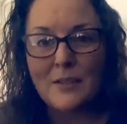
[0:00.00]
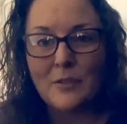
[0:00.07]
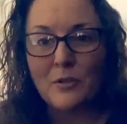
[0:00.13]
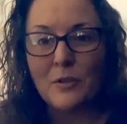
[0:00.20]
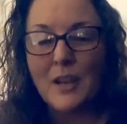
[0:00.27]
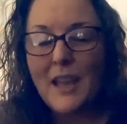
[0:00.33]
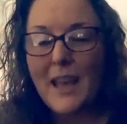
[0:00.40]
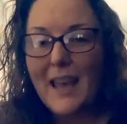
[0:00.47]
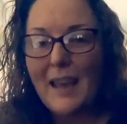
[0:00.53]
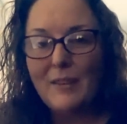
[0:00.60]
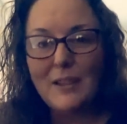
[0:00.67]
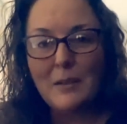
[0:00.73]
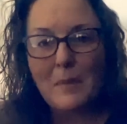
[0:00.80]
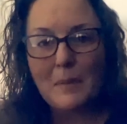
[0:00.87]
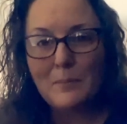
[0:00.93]
or every
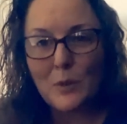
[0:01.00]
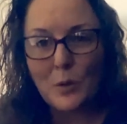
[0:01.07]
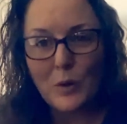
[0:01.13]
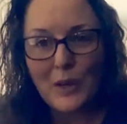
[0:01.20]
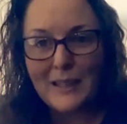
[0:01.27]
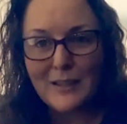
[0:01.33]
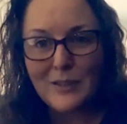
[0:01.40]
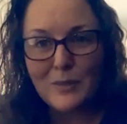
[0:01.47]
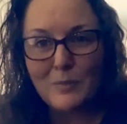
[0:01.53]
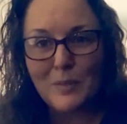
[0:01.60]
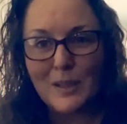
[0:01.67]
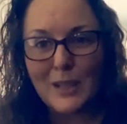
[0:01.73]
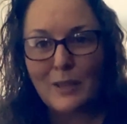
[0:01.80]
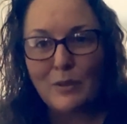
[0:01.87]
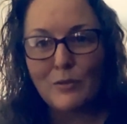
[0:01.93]
time I'm talking to
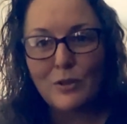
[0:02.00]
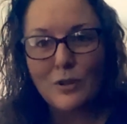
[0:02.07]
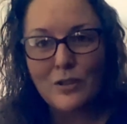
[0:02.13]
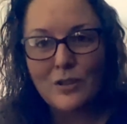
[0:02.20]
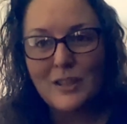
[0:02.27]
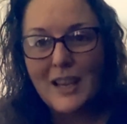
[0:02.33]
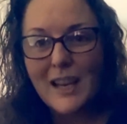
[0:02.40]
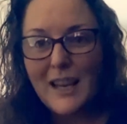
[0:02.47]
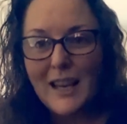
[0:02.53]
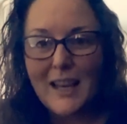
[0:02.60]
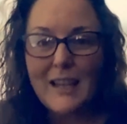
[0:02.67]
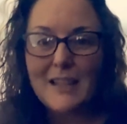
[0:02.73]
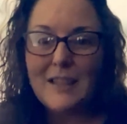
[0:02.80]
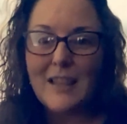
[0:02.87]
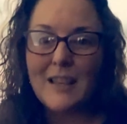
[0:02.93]
somebody who just
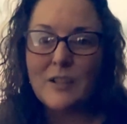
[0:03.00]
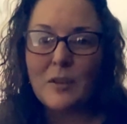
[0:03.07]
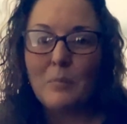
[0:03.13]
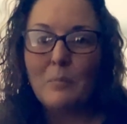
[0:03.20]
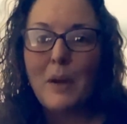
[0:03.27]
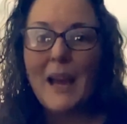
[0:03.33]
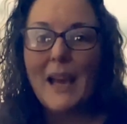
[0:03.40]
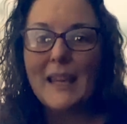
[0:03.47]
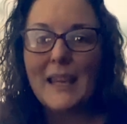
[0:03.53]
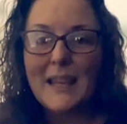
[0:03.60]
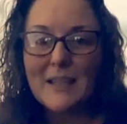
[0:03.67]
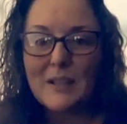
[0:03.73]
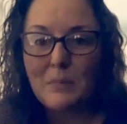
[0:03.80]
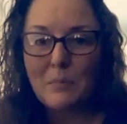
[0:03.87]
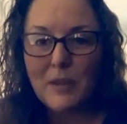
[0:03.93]
is unpacking
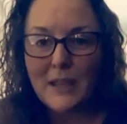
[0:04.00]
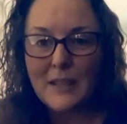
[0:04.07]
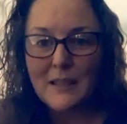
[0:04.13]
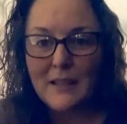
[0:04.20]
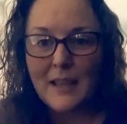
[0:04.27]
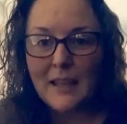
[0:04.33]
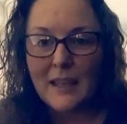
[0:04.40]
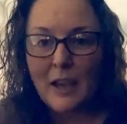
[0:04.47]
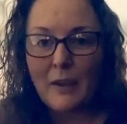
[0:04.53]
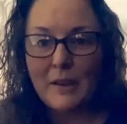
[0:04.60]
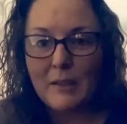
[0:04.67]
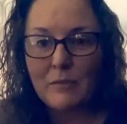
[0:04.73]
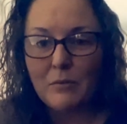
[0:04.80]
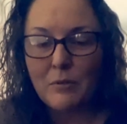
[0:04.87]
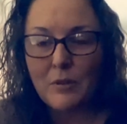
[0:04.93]
some things that they're going
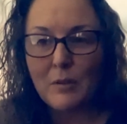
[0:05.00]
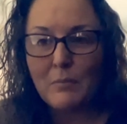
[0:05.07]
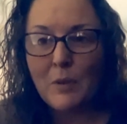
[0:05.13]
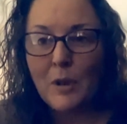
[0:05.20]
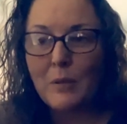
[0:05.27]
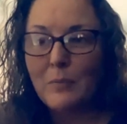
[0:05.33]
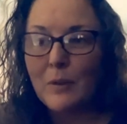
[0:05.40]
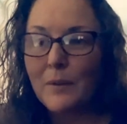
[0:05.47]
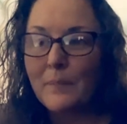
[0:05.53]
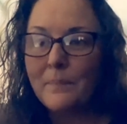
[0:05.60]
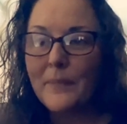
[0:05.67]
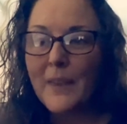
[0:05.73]
through at the moment,